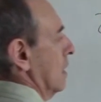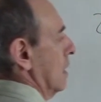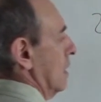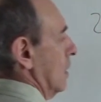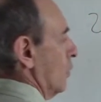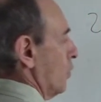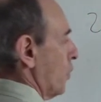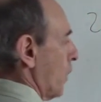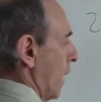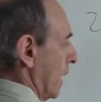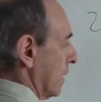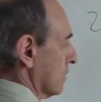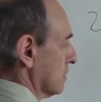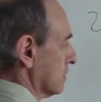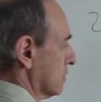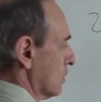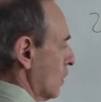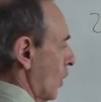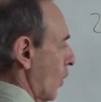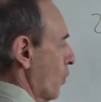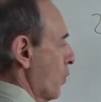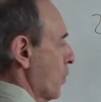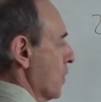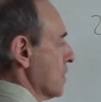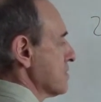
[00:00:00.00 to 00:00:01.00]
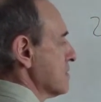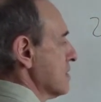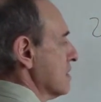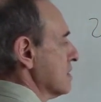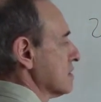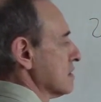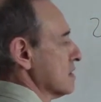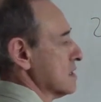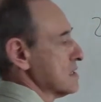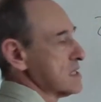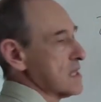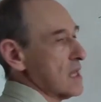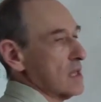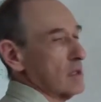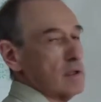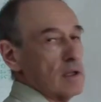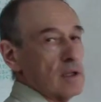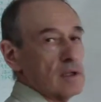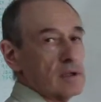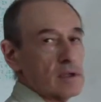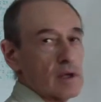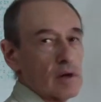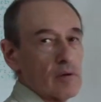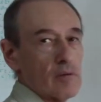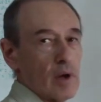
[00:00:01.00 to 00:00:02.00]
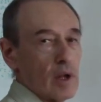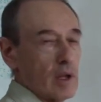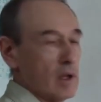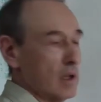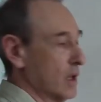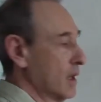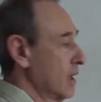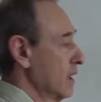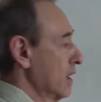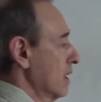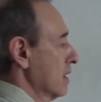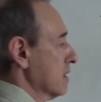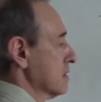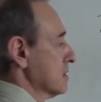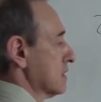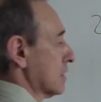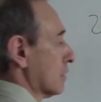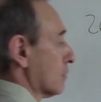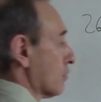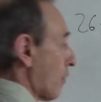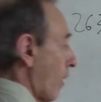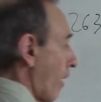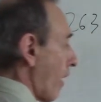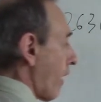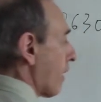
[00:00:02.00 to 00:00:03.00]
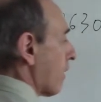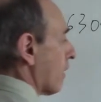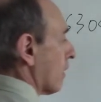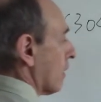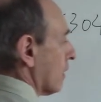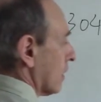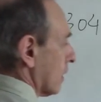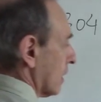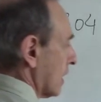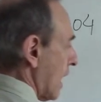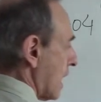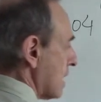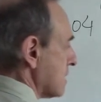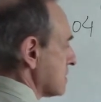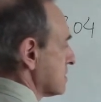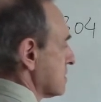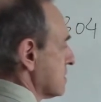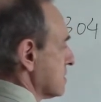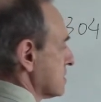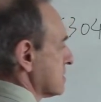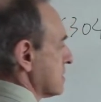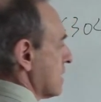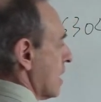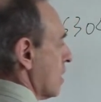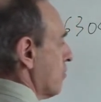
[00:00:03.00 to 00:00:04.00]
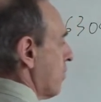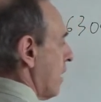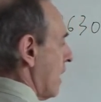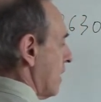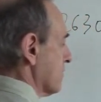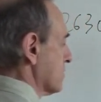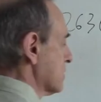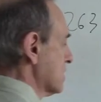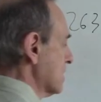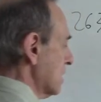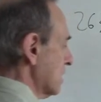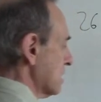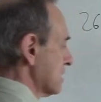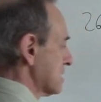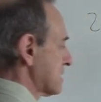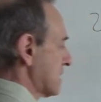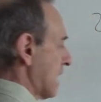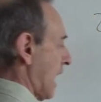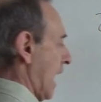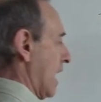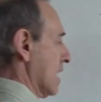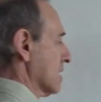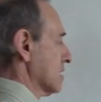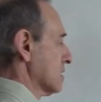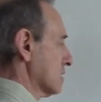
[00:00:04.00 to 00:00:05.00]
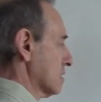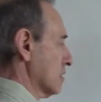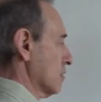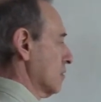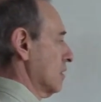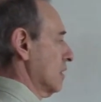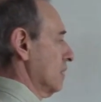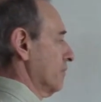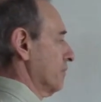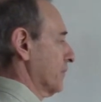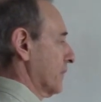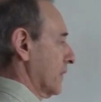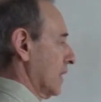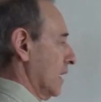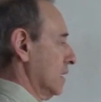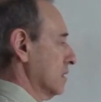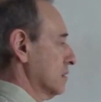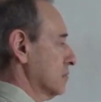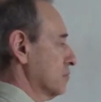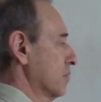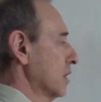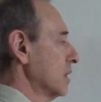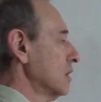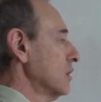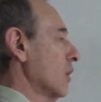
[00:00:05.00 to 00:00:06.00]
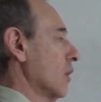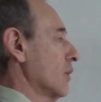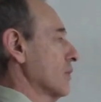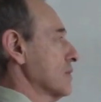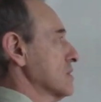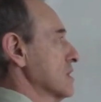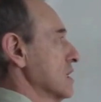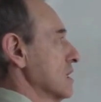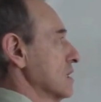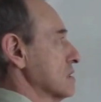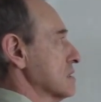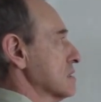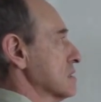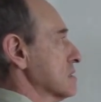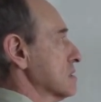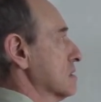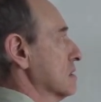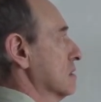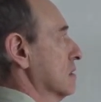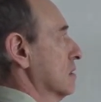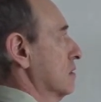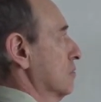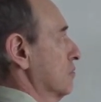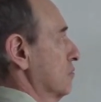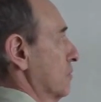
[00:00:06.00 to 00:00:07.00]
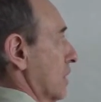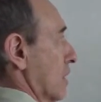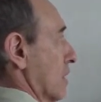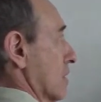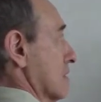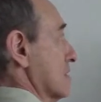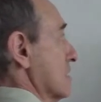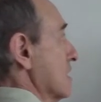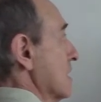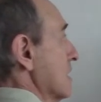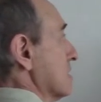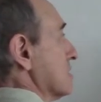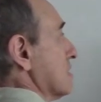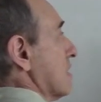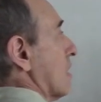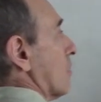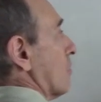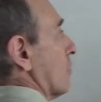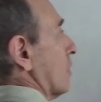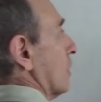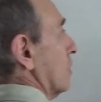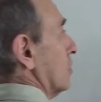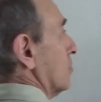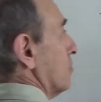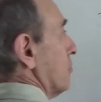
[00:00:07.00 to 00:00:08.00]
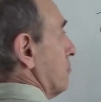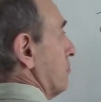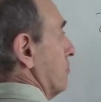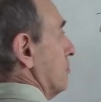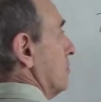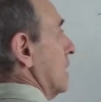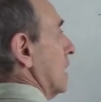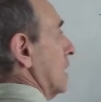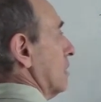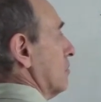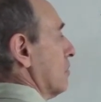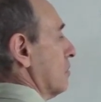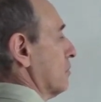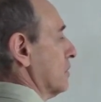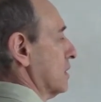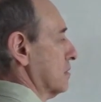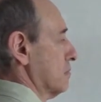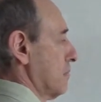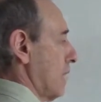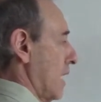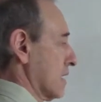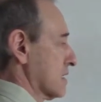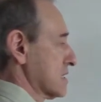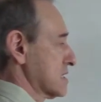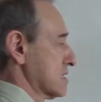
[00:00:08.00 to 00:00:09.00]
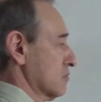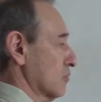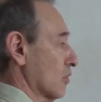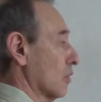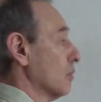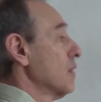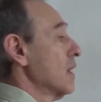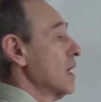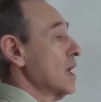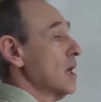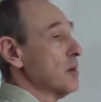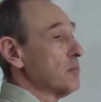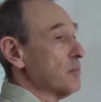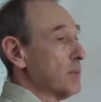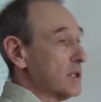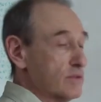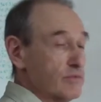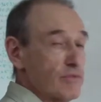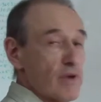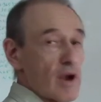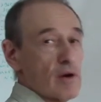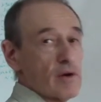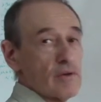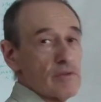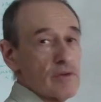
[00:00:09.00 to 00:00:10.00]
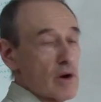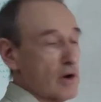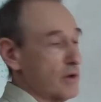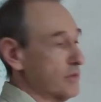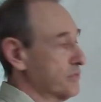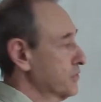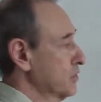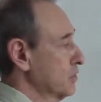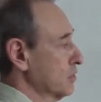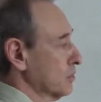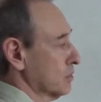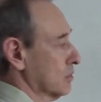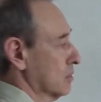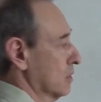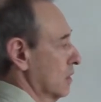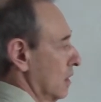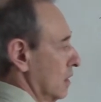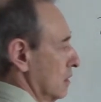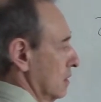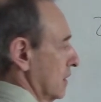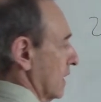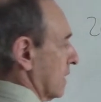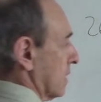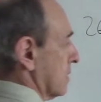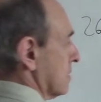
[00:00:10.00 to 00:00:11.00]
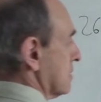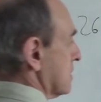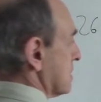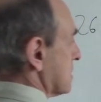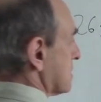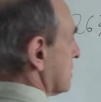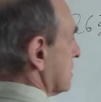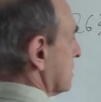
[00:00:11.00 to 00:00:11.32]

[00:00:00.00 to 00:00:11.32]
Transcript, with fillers: went within this interval. There were cases above this and and below this, because these are real minimum and maximum, but very, very few. Like in this